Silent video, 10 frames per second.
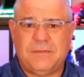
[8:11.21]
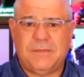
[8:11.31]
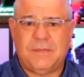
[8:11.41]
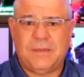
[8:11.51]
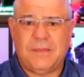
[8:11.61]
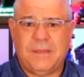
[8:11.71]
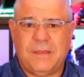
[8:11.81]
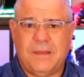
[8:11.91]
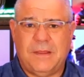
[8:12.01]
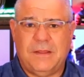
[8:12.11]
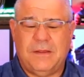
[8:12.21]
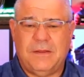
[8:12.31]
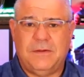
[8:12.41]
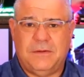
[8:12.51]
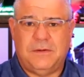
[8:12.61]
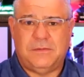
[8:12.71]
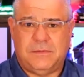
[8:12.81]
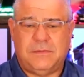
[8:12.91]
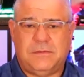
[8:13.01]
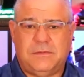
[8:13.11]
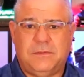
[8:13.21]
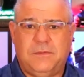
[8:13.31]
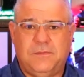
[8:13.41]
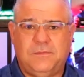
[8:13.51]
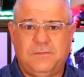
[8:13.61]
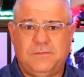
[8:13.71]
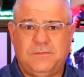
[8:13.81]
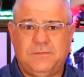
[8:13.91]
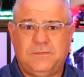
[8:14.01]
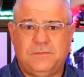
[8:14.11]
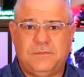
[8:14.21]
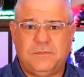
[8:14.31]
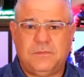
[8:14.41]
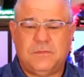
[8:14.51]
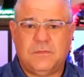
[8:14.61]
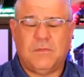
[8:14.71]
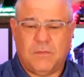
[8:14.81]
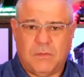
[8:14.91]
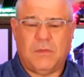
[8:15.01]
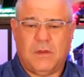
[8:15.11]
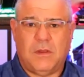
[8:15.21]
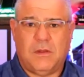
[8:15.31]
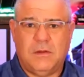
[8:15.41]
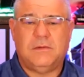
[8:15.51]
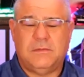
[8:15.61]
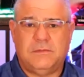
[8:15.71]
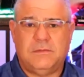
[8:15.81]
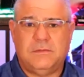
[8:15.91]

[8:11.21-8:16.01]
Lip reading: (silent)